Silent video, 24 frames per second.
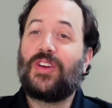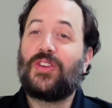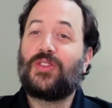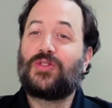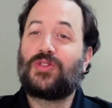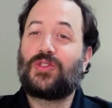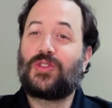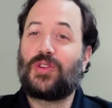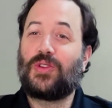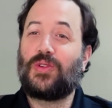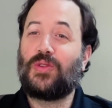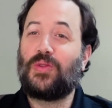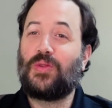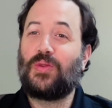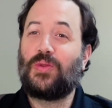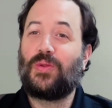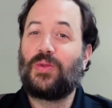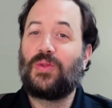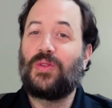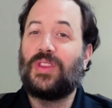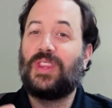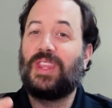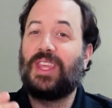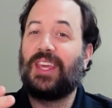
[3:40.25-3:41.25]

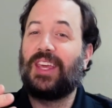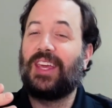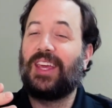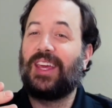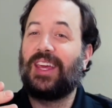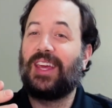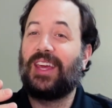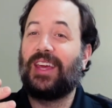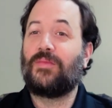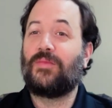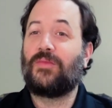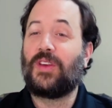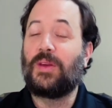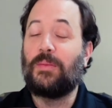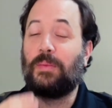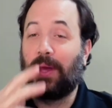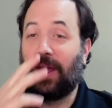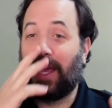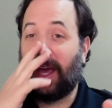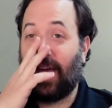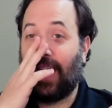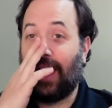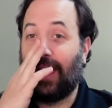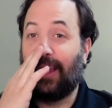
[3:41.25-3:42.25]
to the
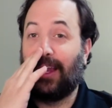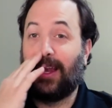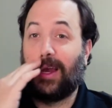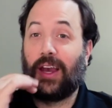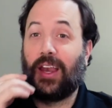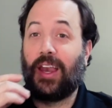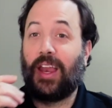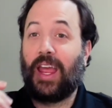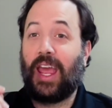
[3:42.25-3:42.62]
VPN